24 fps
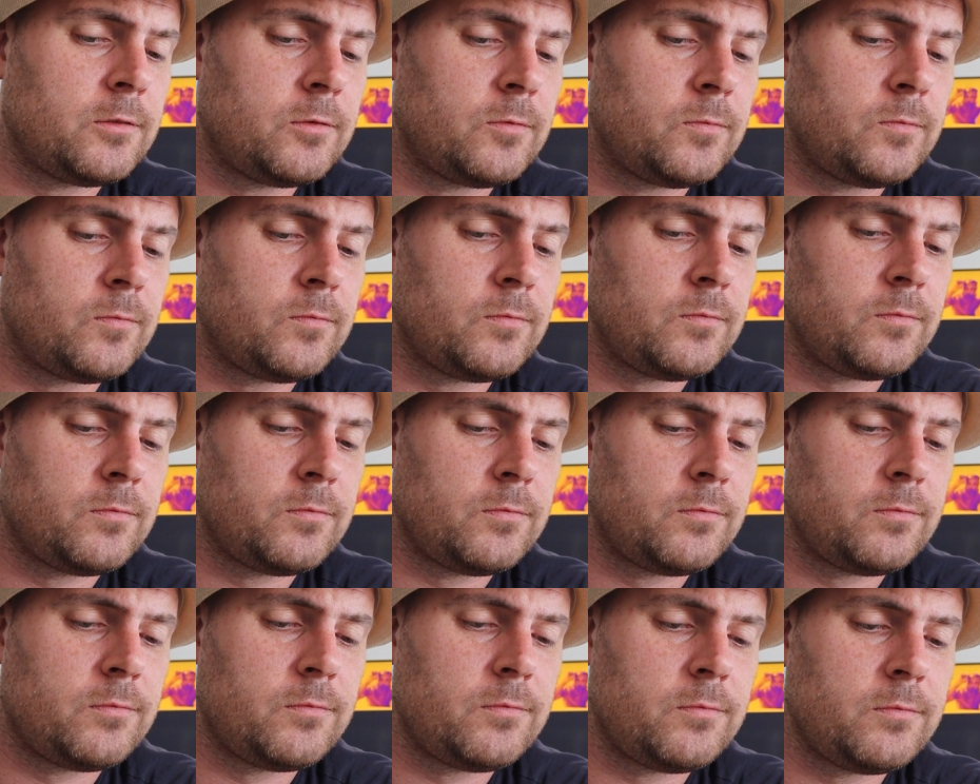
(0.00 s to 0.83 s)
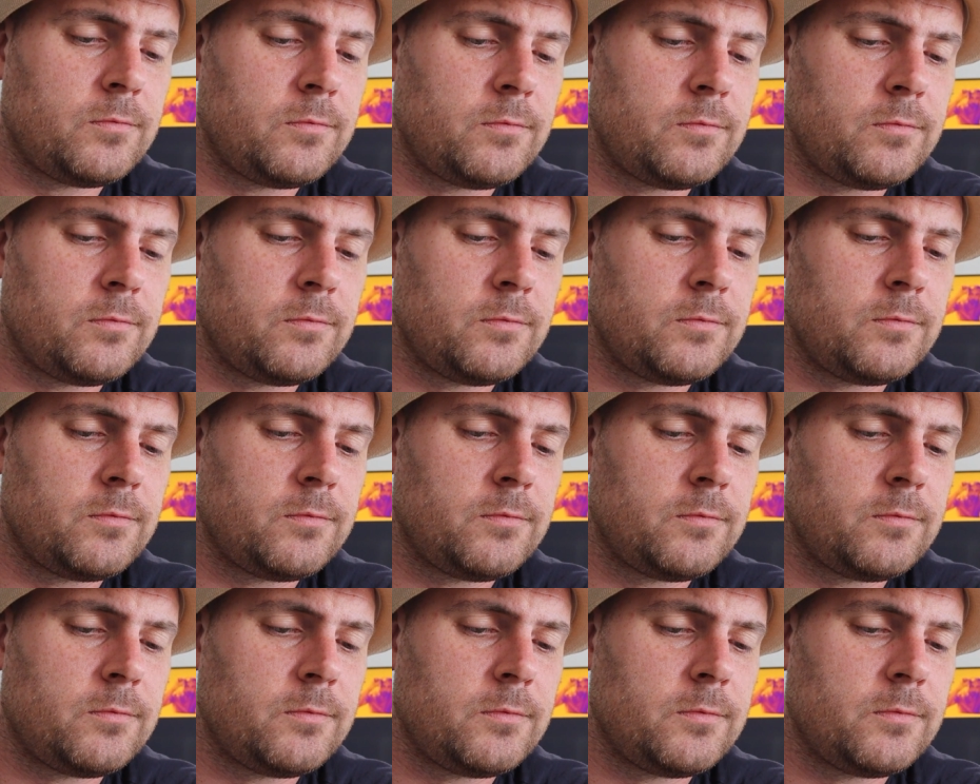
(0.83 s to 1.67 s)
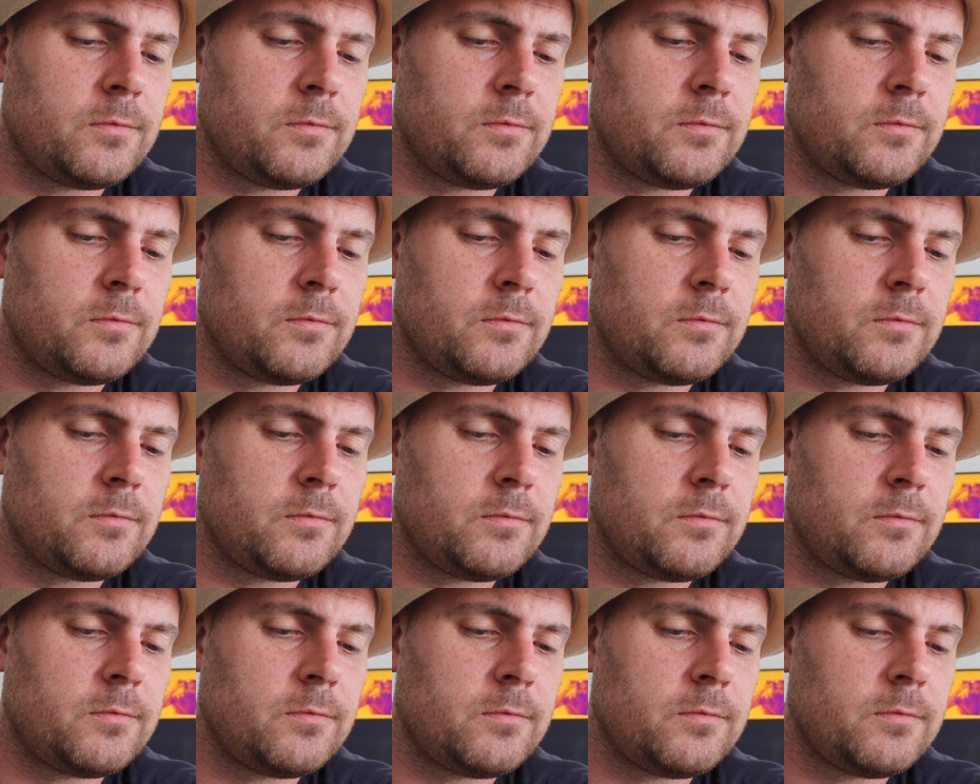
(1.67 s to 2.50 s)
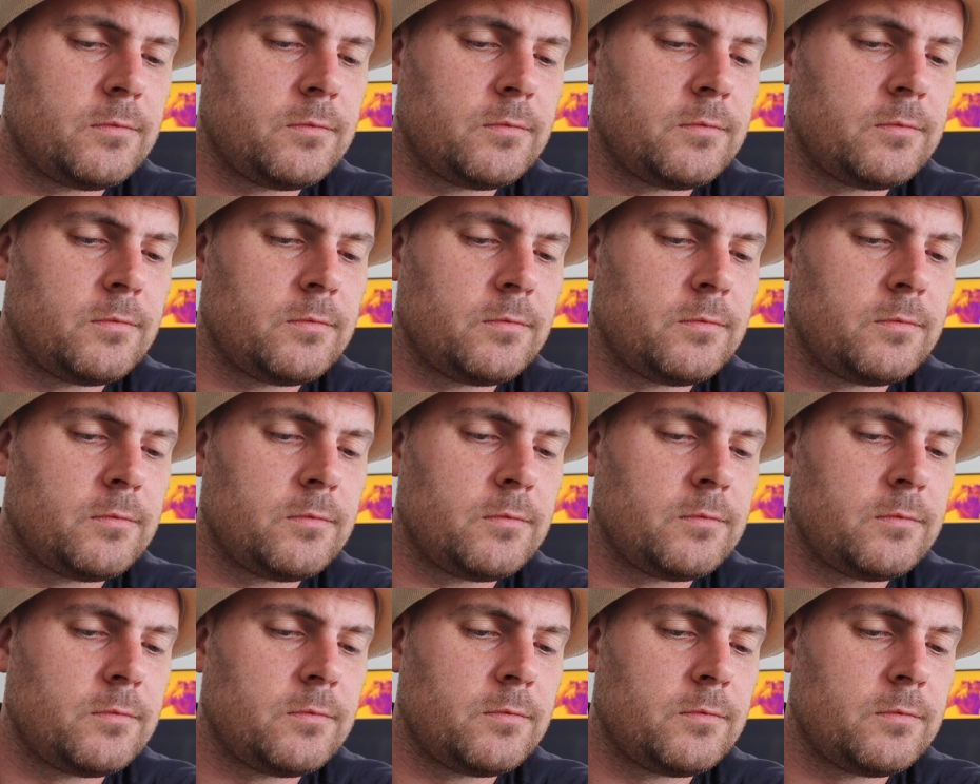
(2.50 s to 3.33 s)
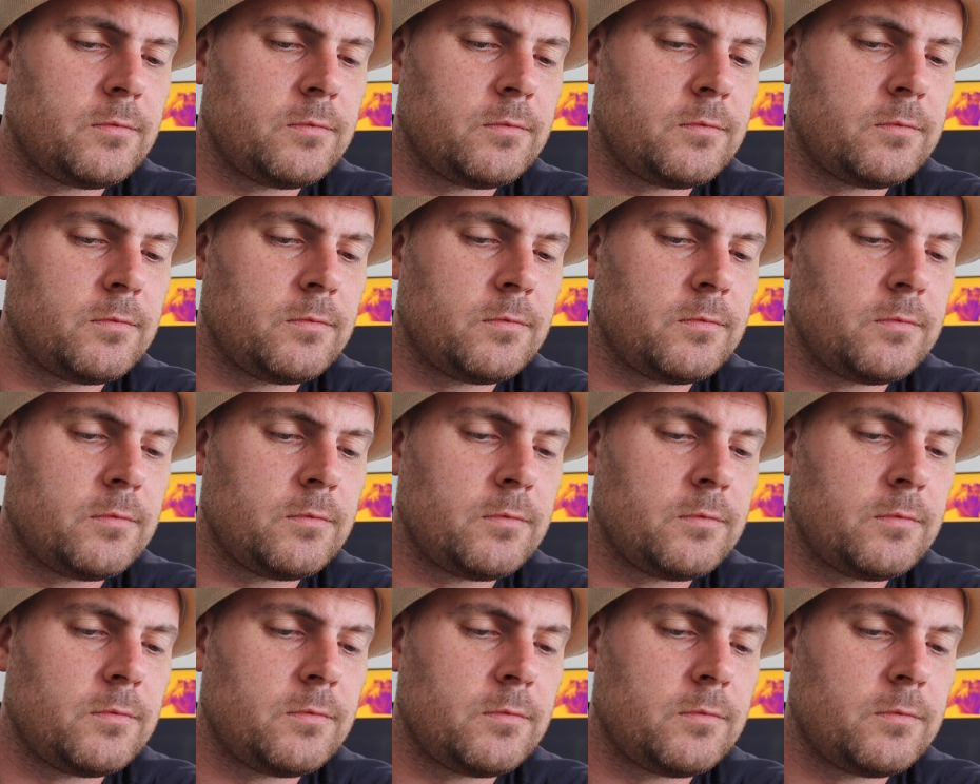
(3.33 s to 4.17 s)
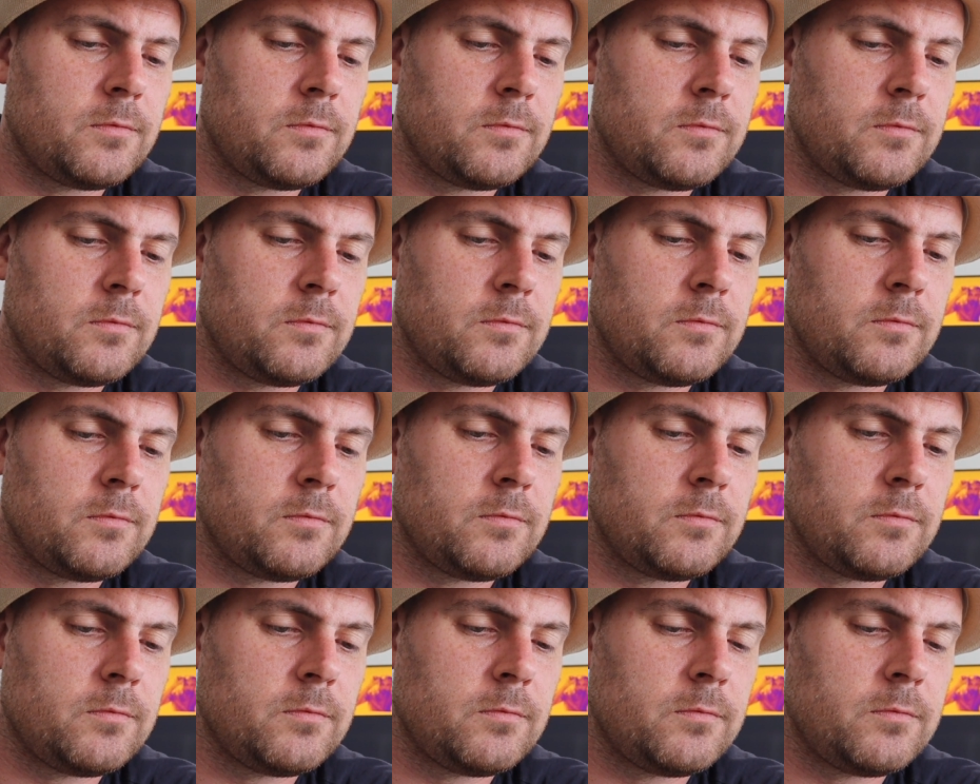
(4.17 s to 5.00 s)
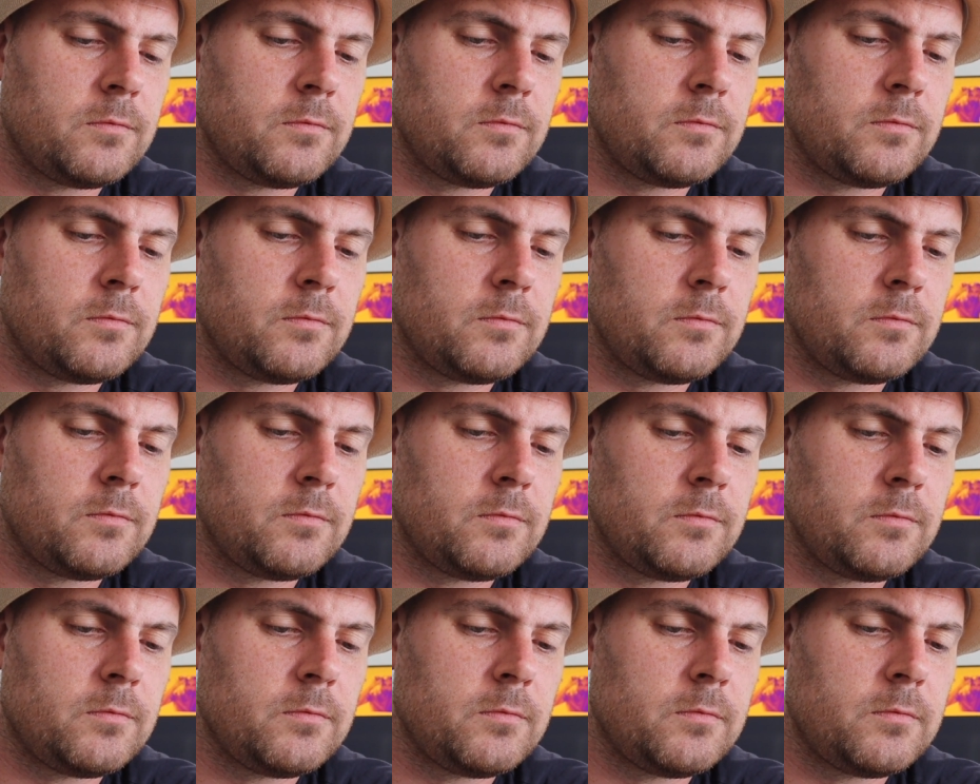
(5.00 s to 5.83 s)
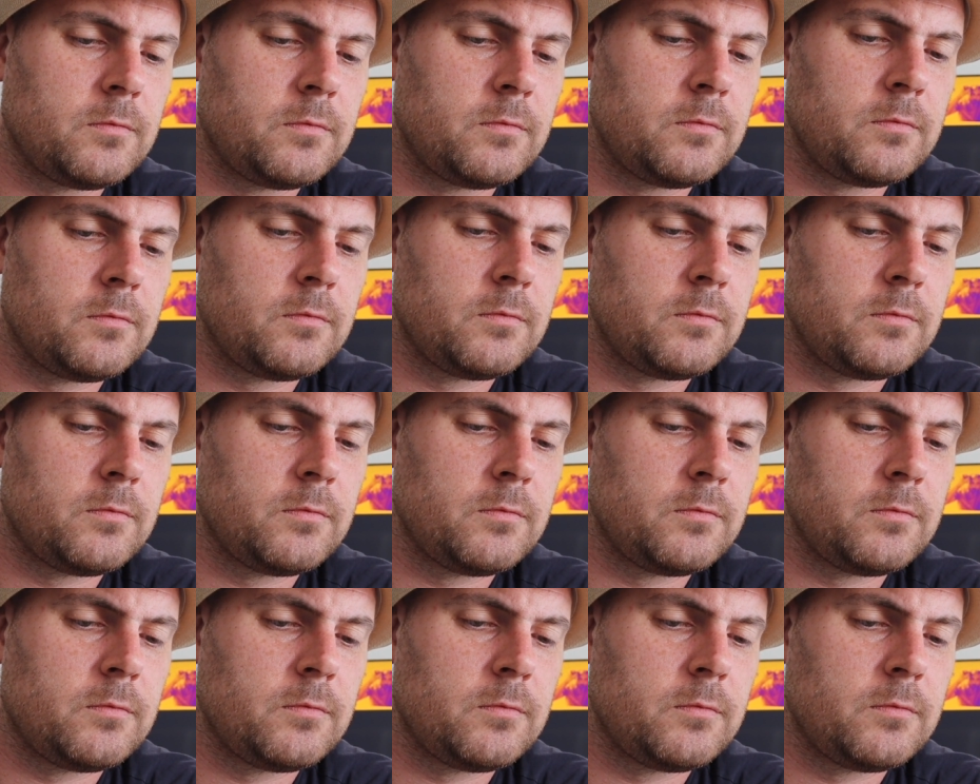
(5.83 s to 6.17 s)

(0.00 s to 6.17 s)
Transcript: This person isn't speaking.